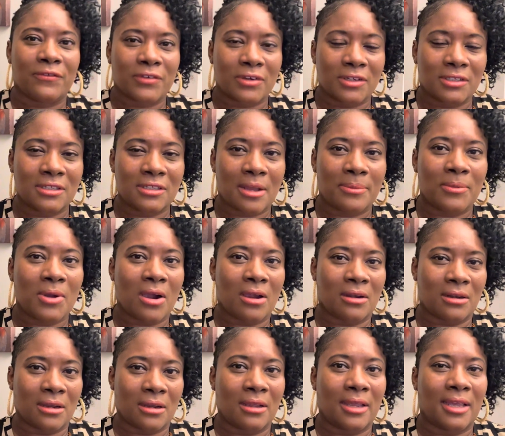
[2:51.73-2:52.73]
First up are
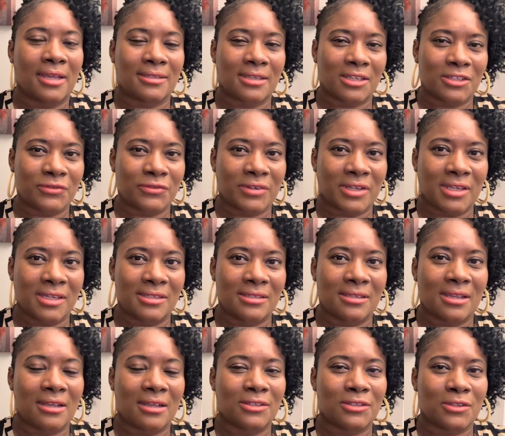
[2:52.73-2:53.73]
the accessories.
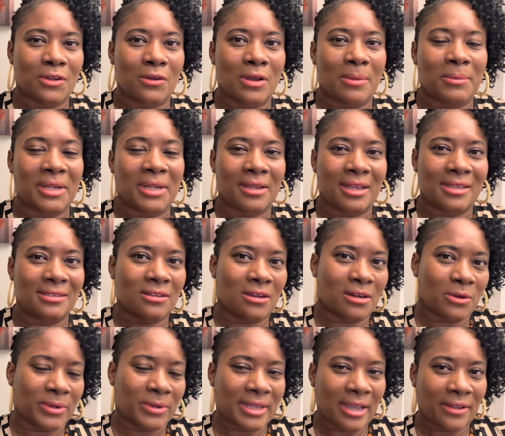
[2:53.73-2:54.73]
So I'm gonna get
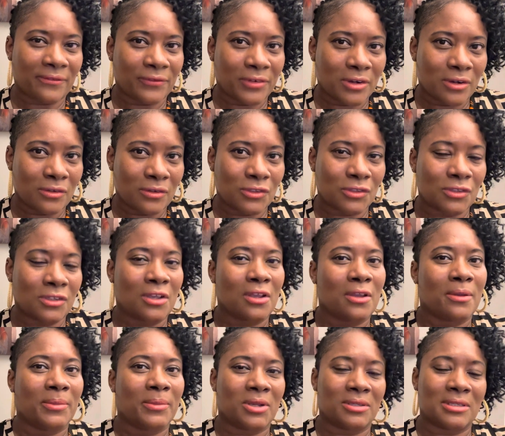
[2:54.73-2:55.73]
started with that first
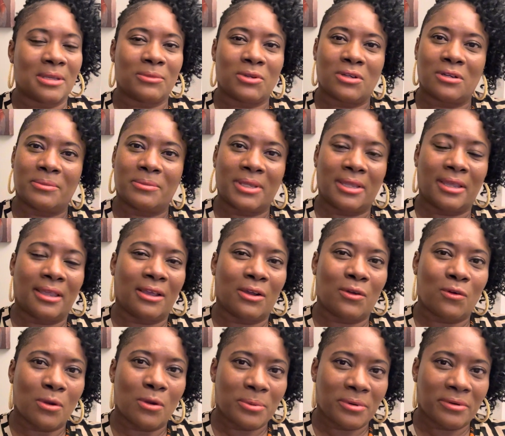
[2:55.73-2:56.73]
because I'm gonna be
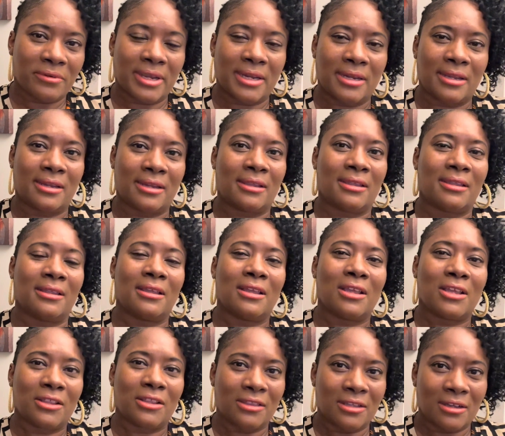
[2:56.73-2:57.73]
incorporating
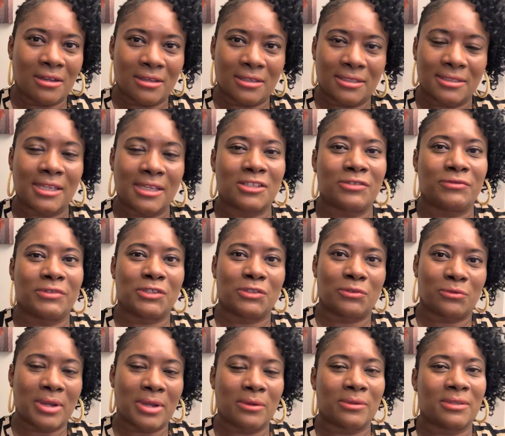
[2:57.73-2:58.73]
the accessories
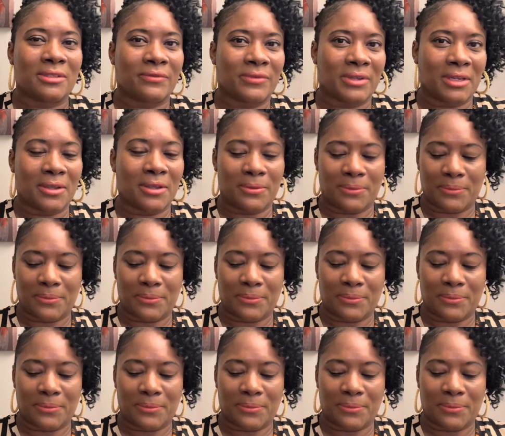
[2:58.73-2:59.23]
throughout the video.